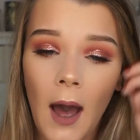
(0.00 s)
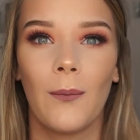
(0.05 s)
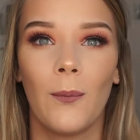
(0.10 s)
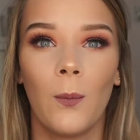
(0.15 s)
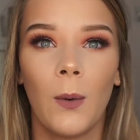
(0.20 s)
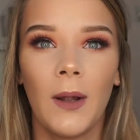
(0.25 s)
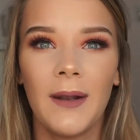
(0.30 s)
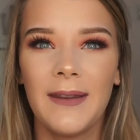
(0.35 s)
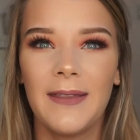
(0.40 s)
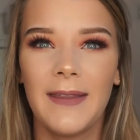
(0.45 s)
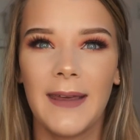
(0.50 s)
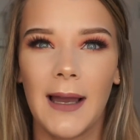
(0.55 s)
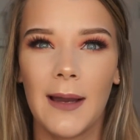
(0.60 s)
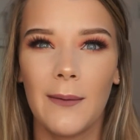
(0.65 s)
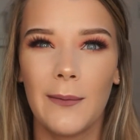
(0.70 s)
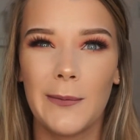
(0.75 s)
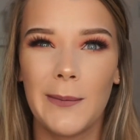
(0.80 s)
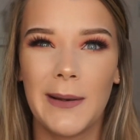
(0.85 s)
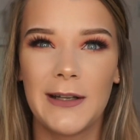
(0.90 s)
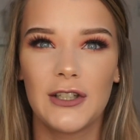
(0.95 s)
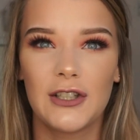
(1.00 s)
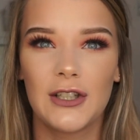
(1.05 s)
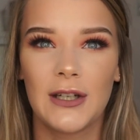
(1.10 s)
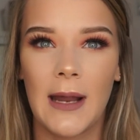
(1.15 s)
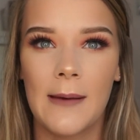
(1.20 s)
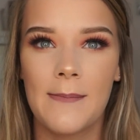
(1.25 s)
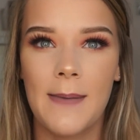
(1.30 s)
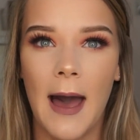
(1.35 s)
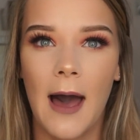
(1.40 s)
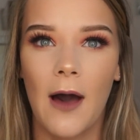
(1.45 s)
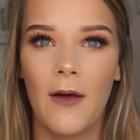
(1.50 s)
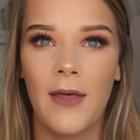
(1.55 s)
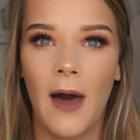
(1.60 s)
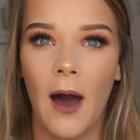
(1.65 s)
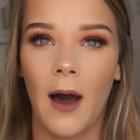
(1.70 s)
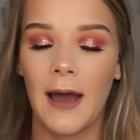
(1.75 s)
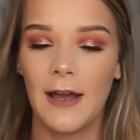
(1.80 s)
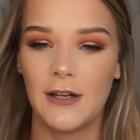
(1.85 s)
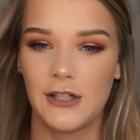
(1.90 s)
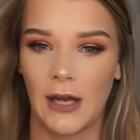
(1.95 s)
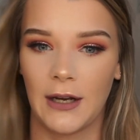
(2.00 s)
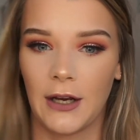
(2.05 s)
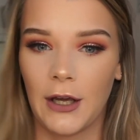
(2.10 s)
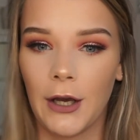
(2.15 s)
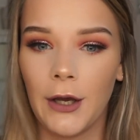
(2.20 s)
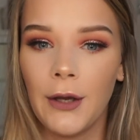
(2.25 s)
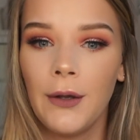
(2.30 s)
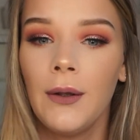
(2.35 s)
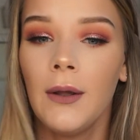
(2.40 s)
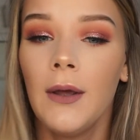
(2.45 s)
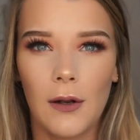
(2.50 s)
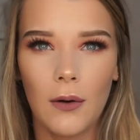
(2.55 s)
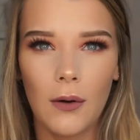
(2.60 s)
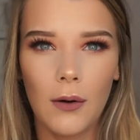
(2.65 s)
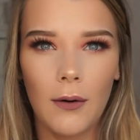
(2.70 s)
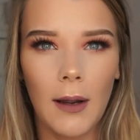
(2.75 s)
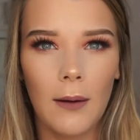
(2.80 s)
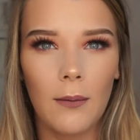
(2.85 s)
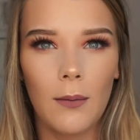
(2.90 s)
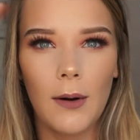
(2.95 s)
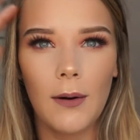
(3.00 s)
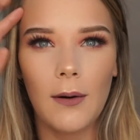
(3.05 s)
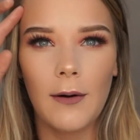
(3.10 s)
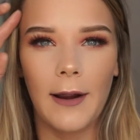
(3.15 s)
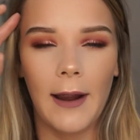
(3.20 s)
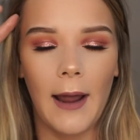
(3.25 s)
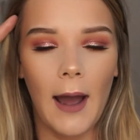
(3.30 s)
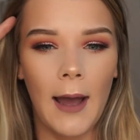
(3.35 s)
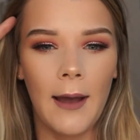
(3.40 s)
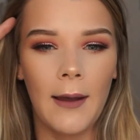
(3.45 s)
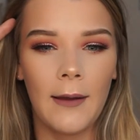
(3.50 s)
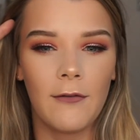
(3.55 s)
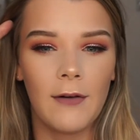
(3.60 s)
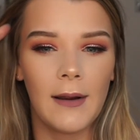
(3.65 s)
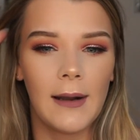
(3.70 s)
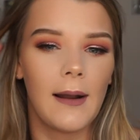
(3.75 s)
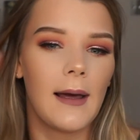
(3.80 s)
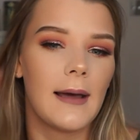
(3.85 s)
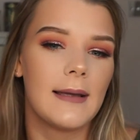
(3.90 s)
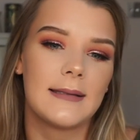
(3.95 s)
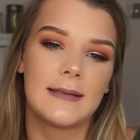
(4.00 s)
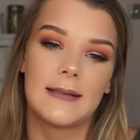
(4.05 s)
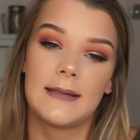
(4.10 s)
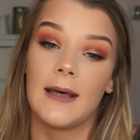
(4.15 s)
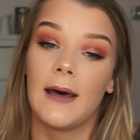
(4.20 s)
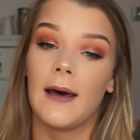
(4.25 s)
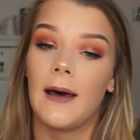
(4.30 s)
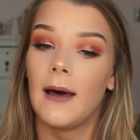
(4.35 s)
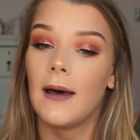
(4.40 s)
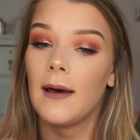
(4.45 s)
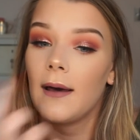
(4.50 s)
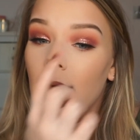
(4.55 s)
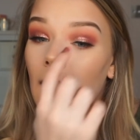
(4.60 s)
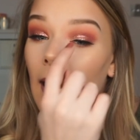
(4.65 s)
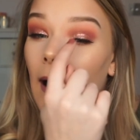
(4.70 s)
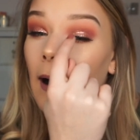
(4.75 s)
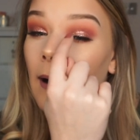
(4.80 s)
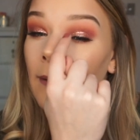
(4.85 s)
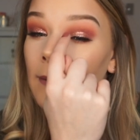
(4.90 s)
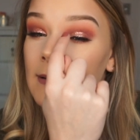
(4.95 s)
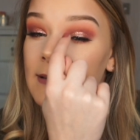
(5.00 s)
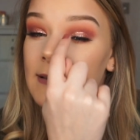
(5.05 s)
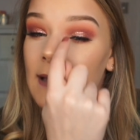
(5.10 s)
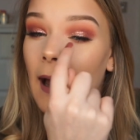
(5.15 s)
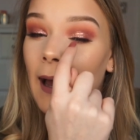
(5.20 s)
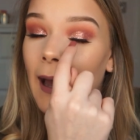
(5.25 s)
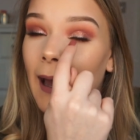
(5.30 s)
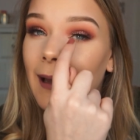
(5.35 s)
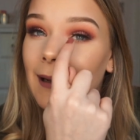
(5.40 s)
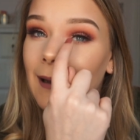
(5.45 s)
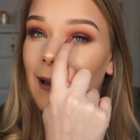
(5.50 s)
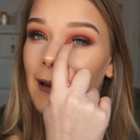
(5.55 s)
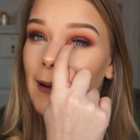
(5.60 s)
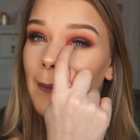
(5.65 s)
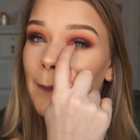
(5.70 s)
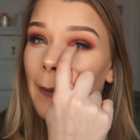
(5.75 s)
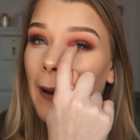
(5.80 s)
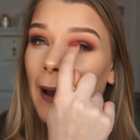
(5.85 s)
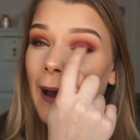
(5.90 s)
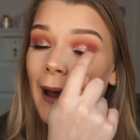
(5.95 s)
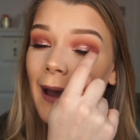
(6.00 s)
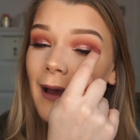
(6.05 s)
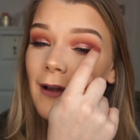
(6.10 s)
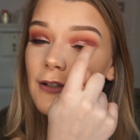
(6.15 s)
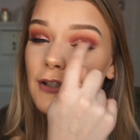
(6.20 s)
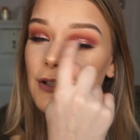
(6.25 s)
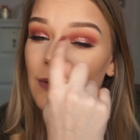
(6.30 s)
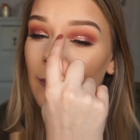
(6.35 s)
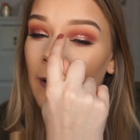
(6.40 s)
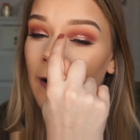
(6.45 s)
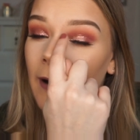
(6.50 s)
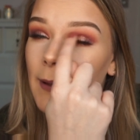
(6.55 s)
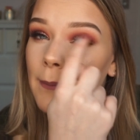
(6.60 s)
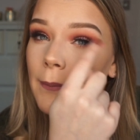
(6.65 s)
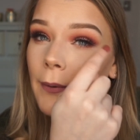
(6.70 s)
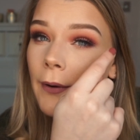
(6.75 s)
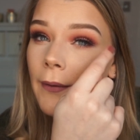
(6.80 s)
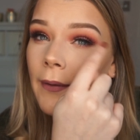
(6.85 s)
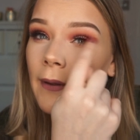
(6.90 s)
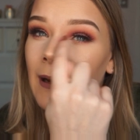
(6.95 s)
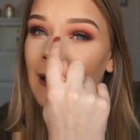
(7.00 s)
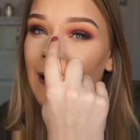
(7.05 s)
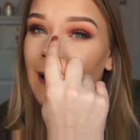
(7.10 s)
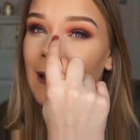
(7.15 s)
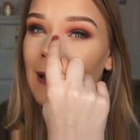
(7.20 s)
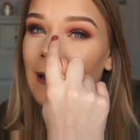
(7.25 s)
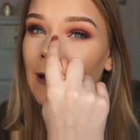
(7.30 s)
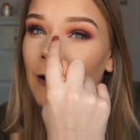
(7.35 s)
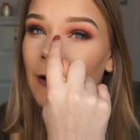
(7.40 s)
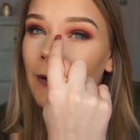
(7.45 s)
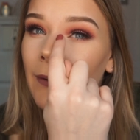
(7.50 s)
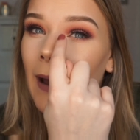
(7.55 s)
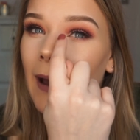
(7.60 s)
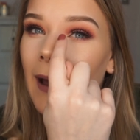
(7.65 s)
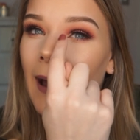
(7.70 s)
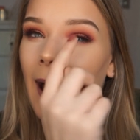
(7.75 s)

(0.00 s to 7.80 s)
One thing I will mention about the eyeshadow, the longer I wore it, I realised that I had like a patch where I'd put the glitter glue,